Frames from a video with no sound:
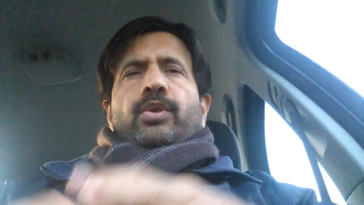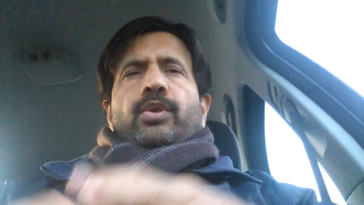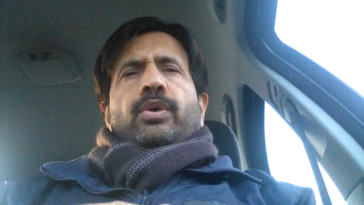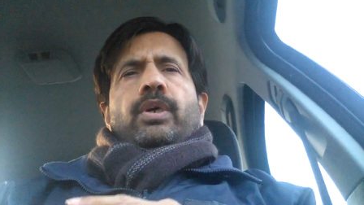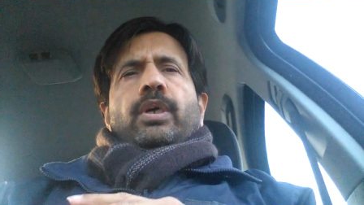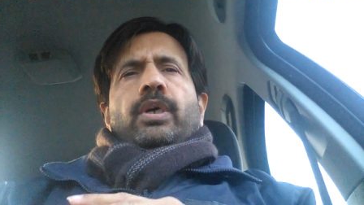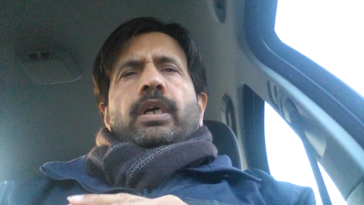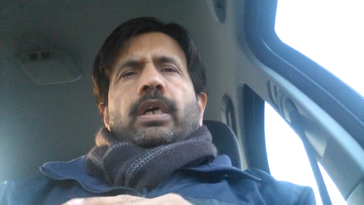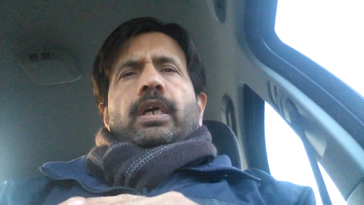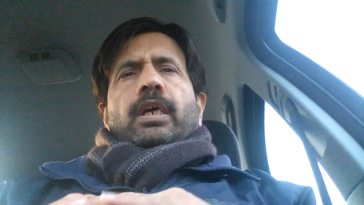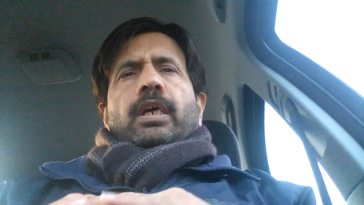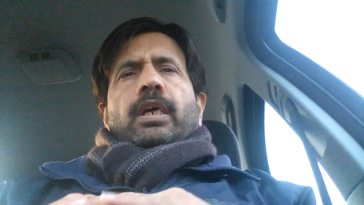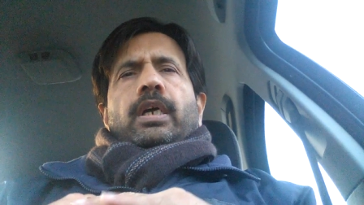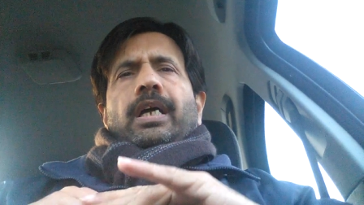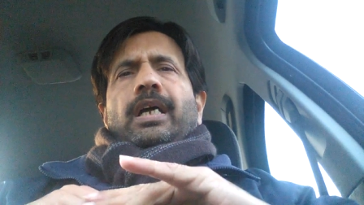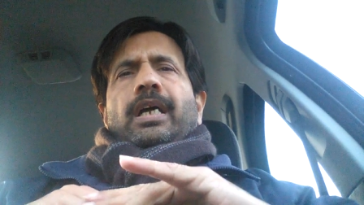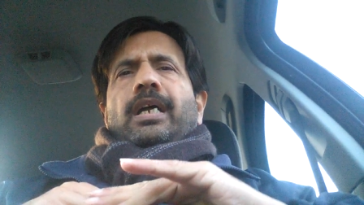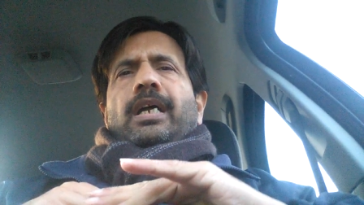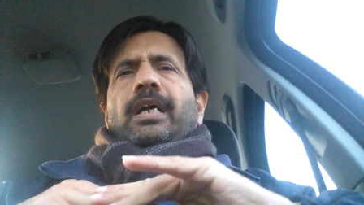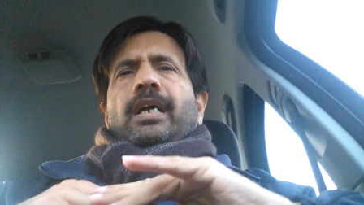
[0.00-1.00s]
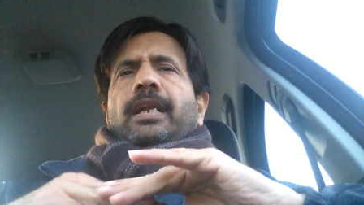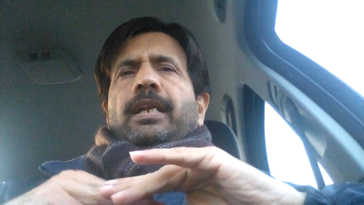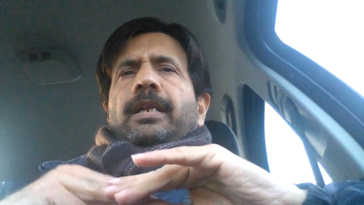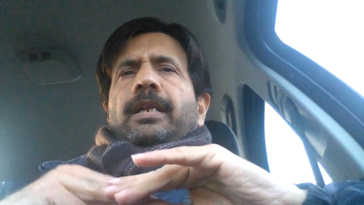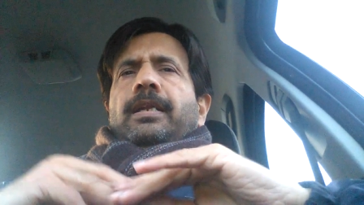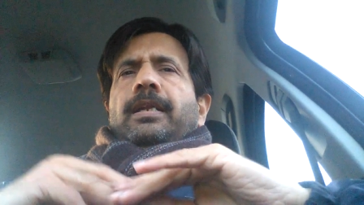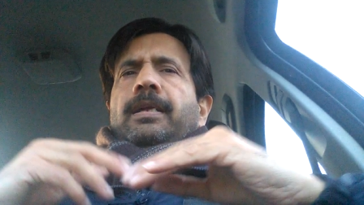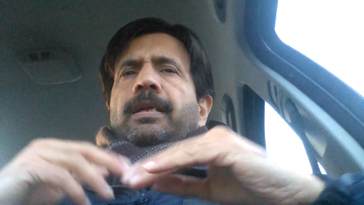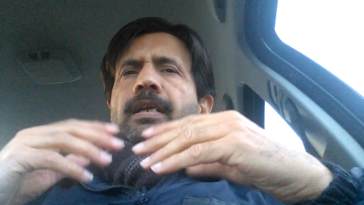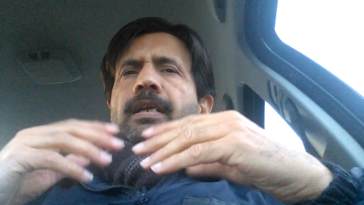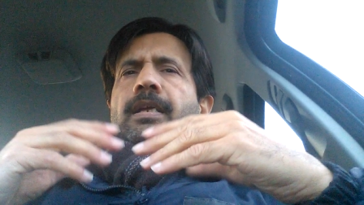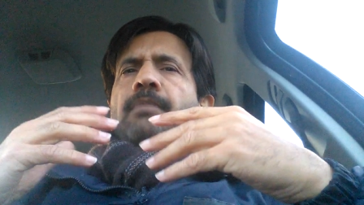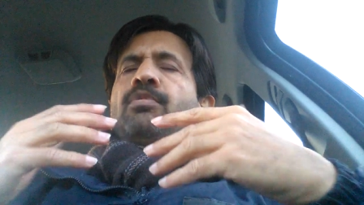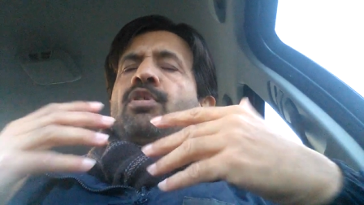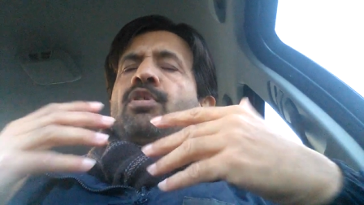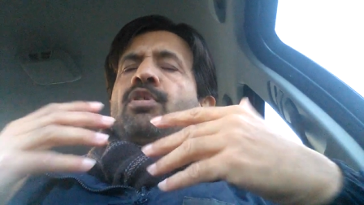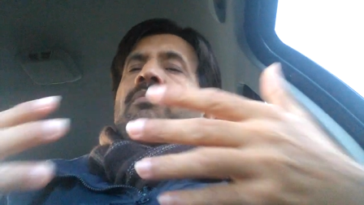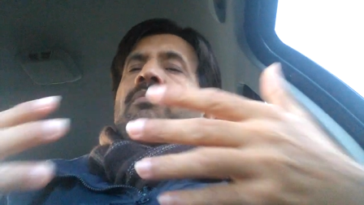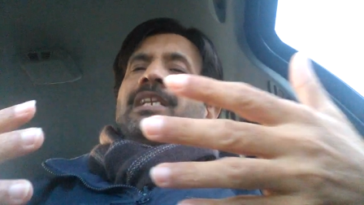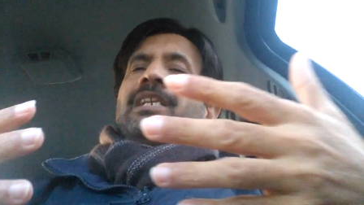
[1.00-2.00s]
know and
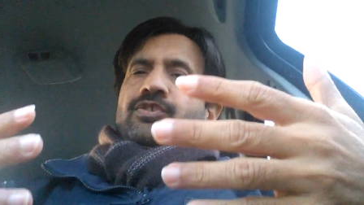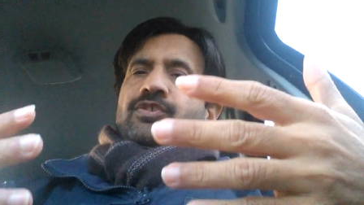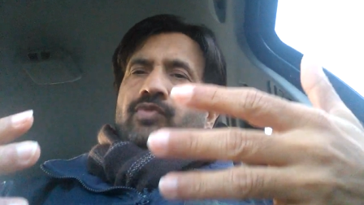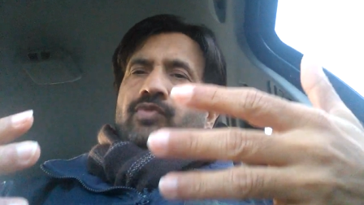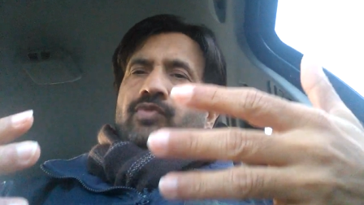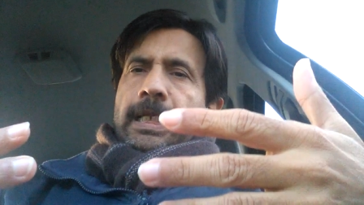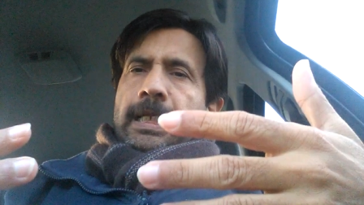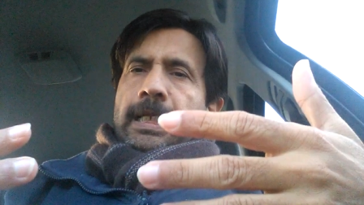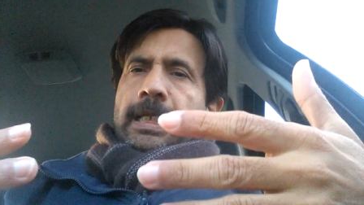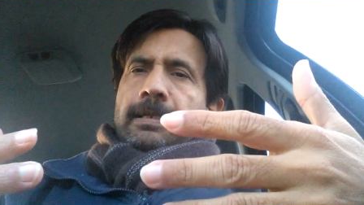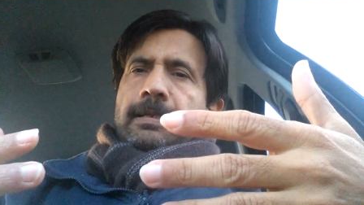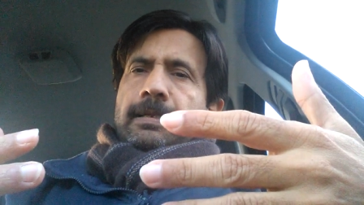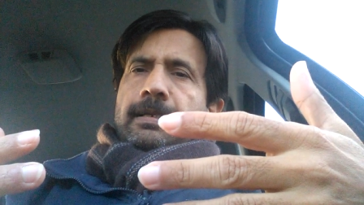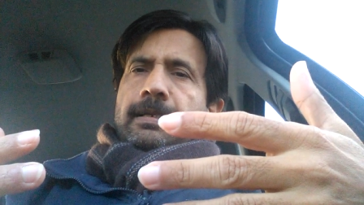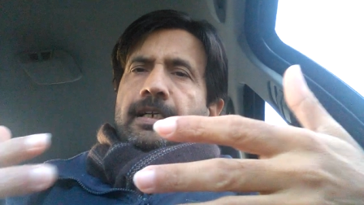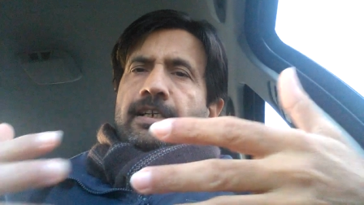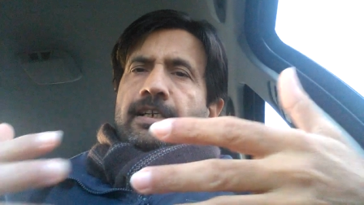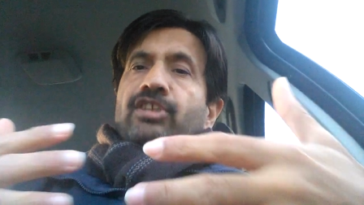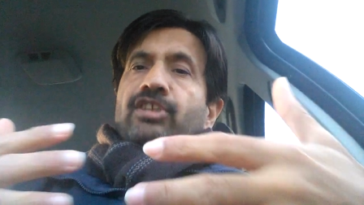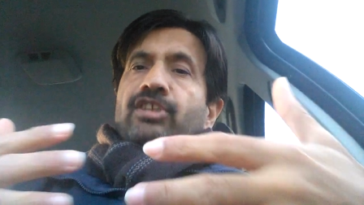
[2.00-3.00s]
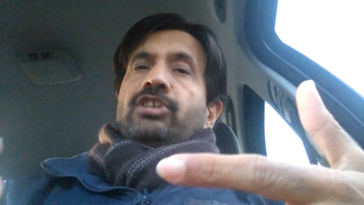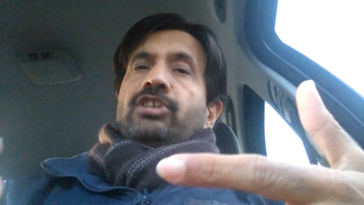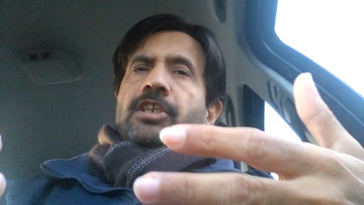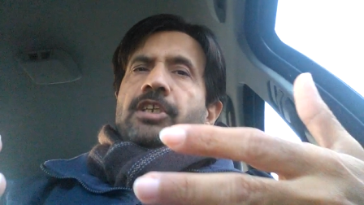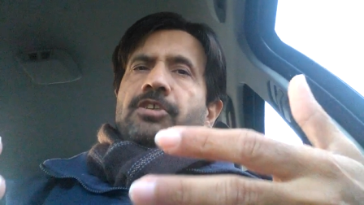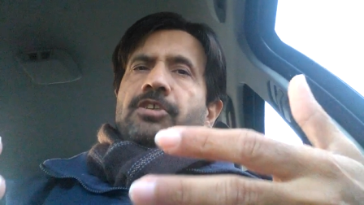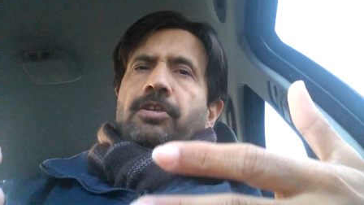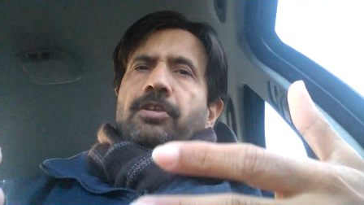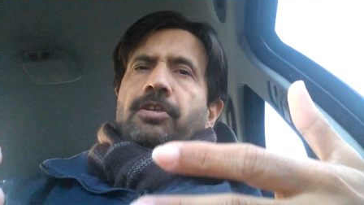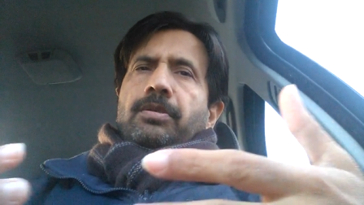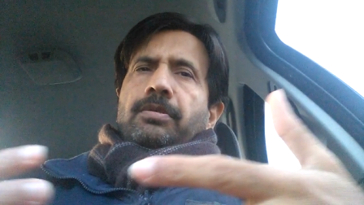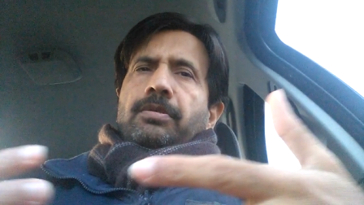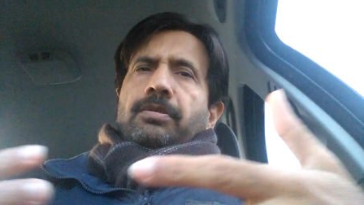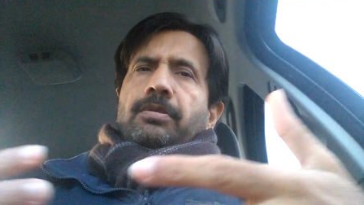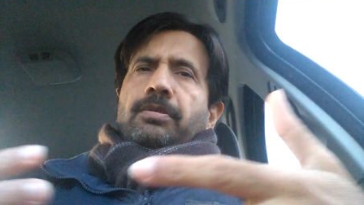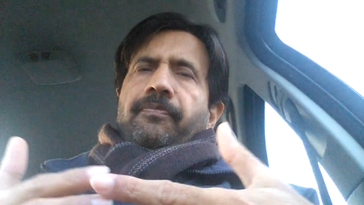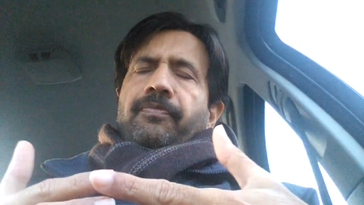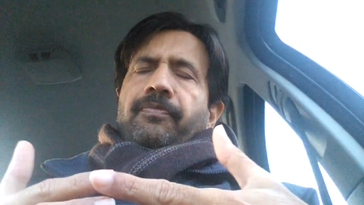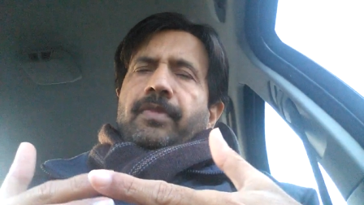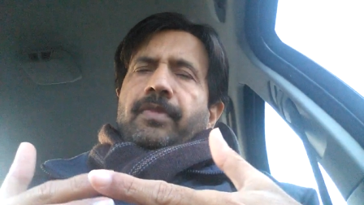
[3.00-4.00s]
abdominal swelling distension you know
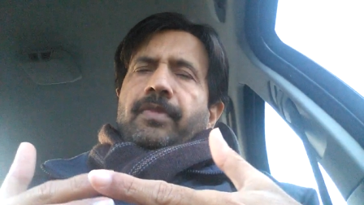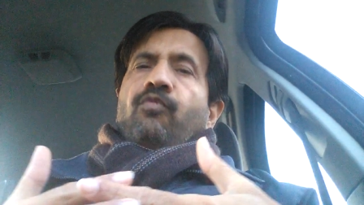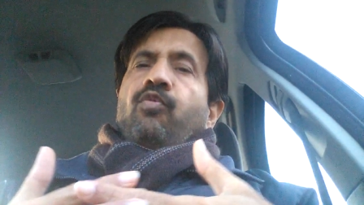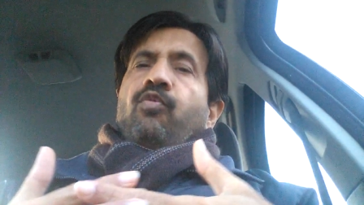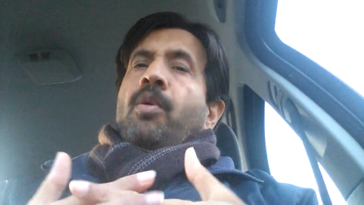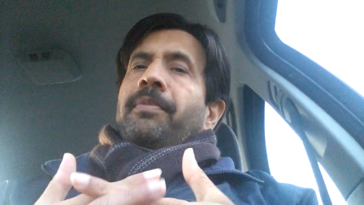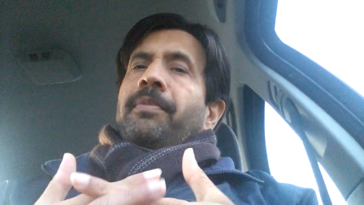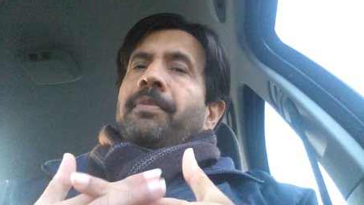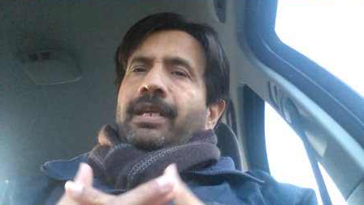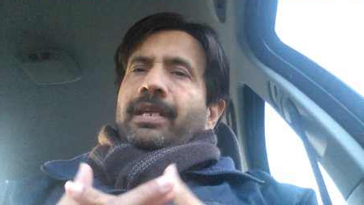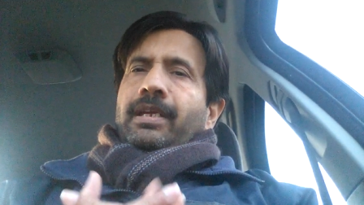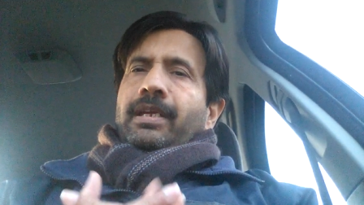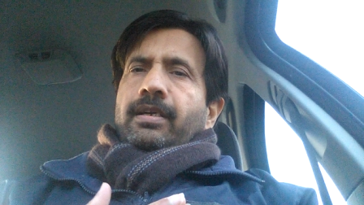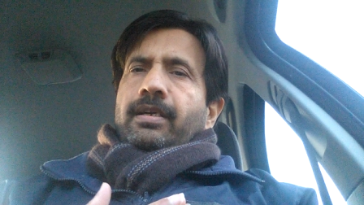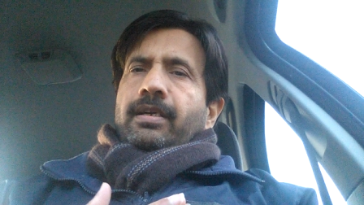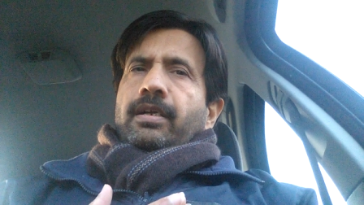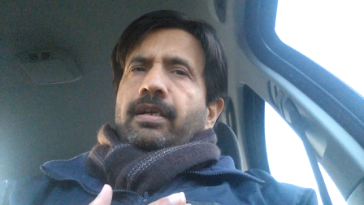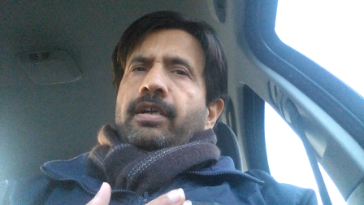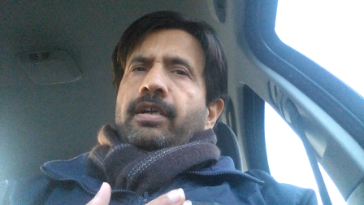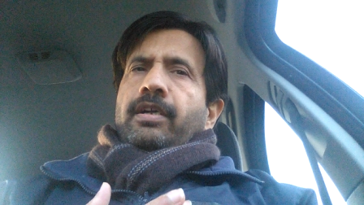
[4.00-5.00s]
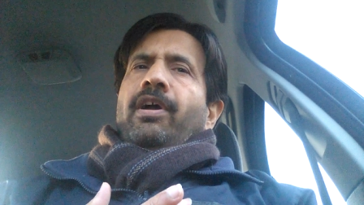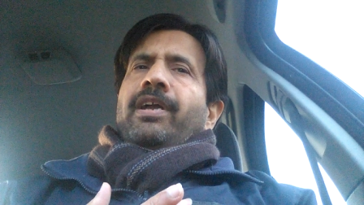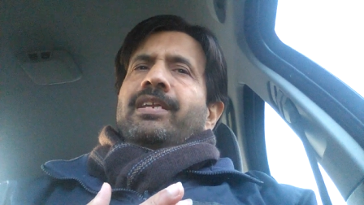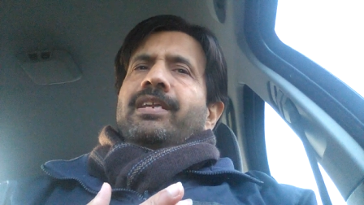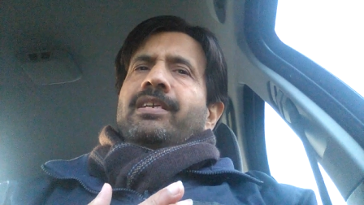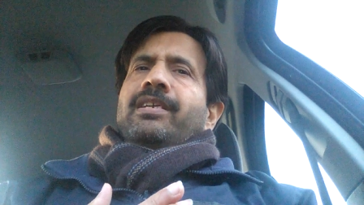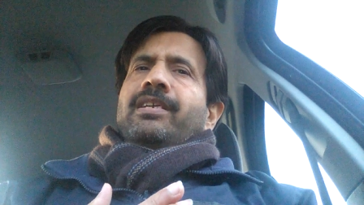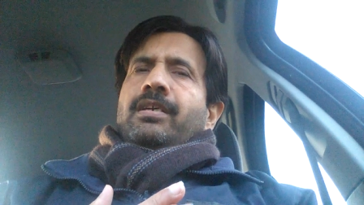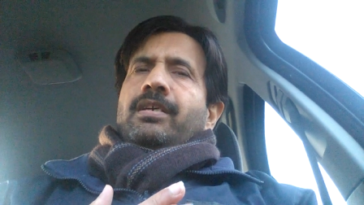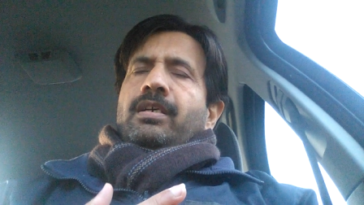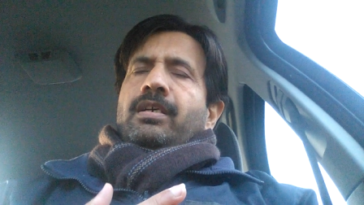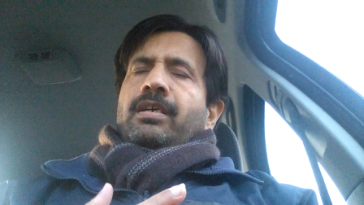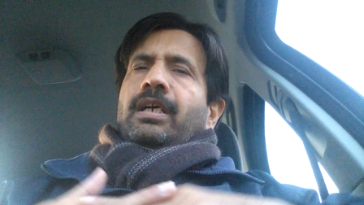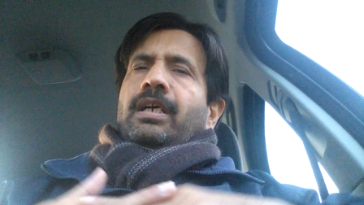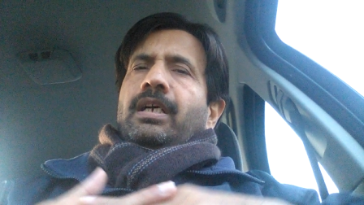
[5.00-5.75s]
vomiting diarrhea